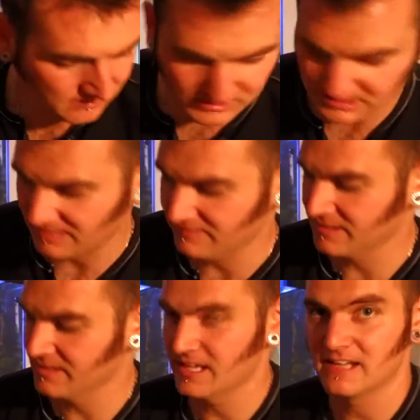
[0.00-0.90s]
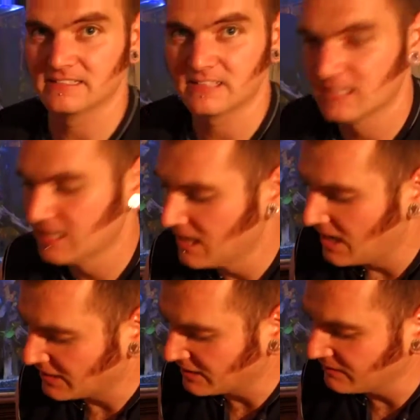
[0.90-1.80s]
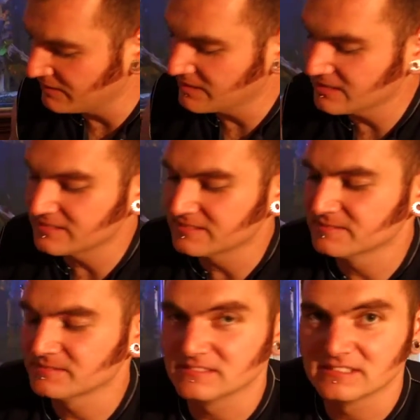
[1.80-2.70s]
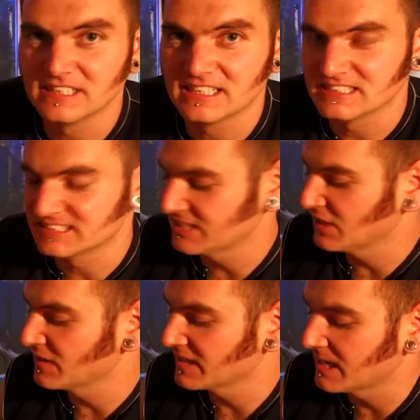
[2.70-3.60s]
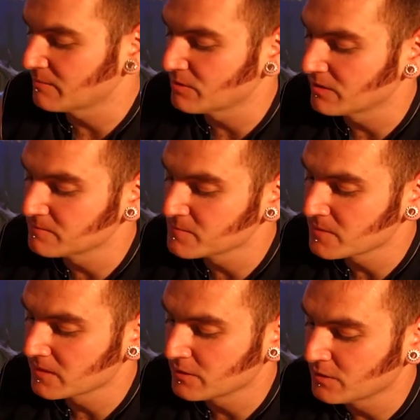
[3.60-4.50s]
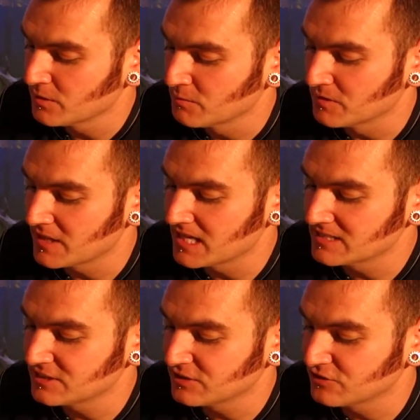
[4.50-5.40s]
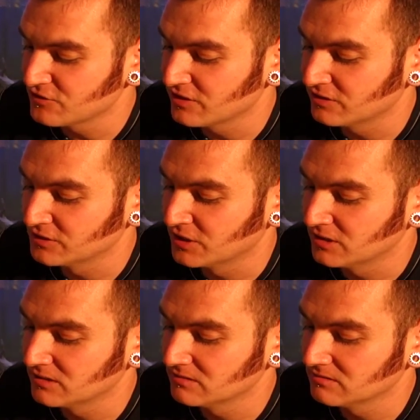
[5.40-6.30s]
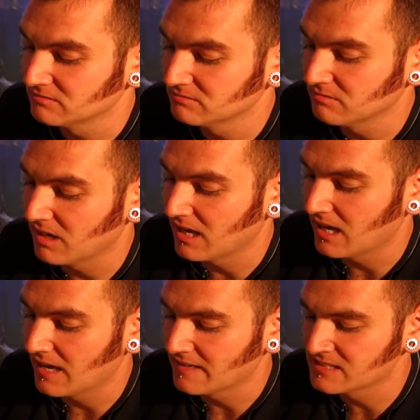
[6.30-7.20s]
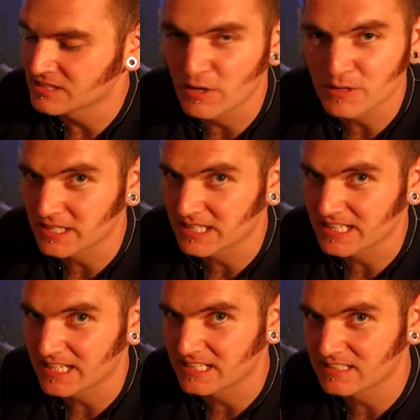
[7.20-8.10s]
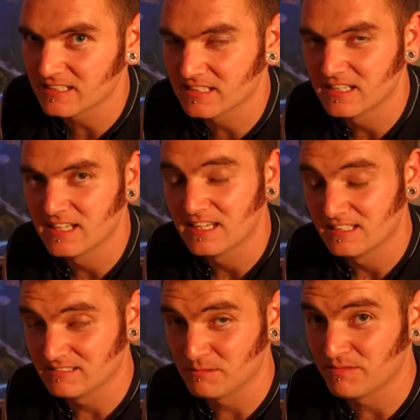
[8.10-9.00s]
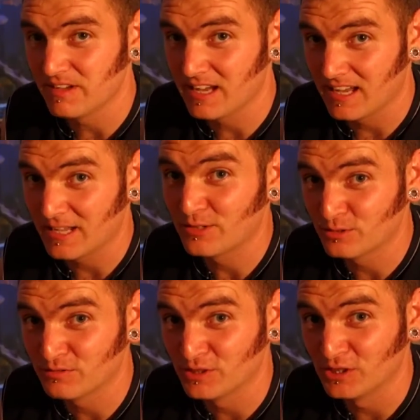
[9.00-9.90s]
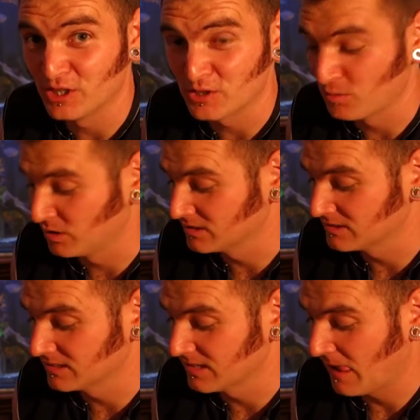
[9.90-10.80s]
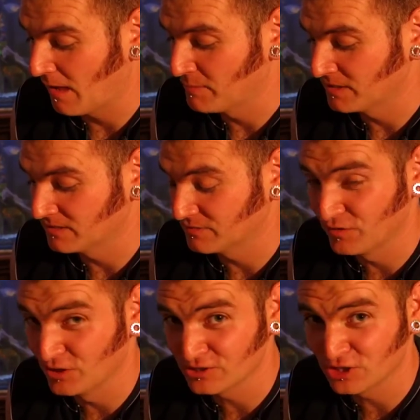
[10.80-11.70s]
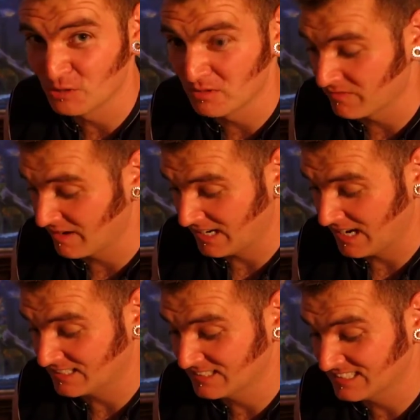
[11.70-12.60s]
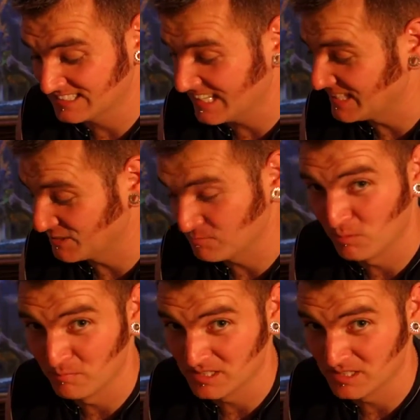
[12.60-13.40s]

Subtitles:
get rid of that. I don't know if you can see on the camera, but there's your control dial. There's no clicking. To be fair, it does feel like quality. I mean, it's the first time I've actually seen this pump in